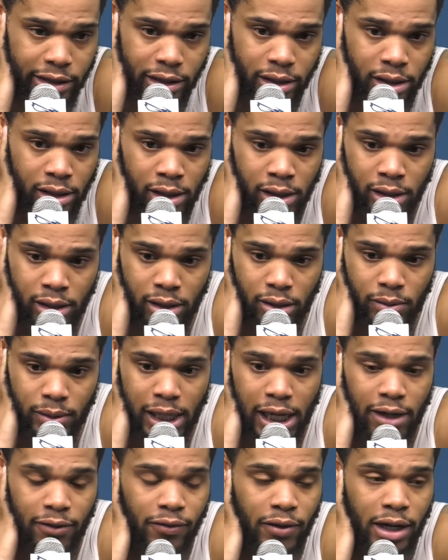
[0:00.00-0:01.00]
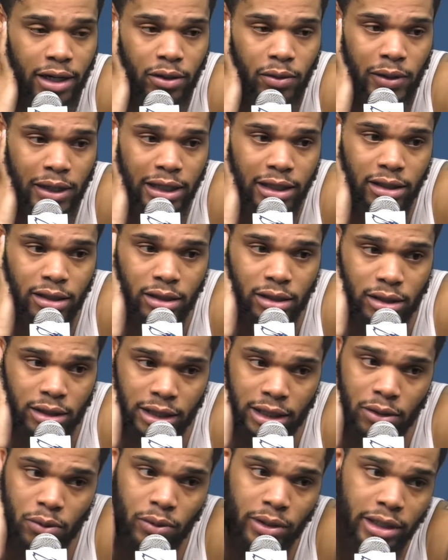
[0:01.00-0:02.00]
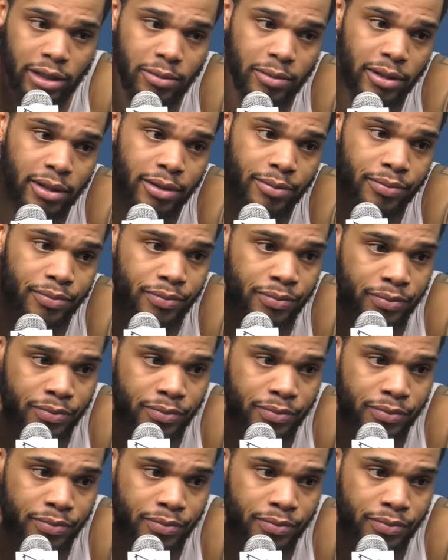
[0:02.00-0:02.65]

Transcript: And we got to find a way to get a win, man.